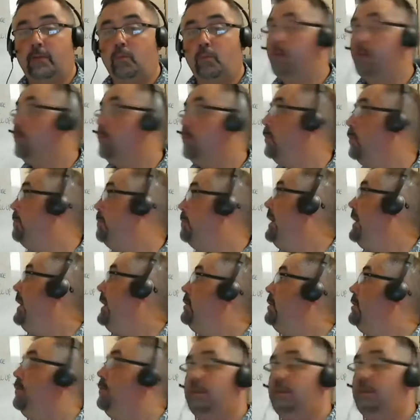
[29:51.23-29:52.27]
We will pay
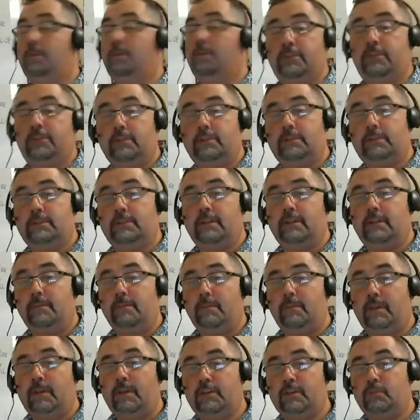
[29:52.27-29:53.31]
you commissions
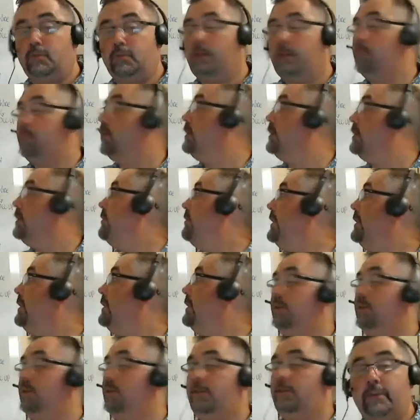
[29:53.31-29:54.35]
because we want to
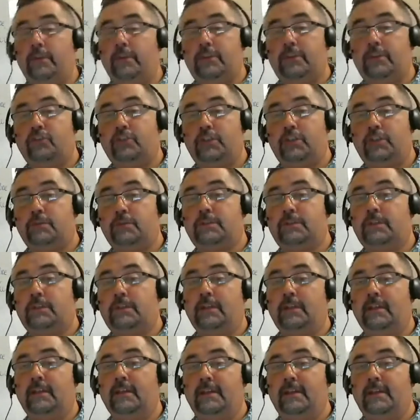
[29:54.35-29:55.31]
thank you for introducing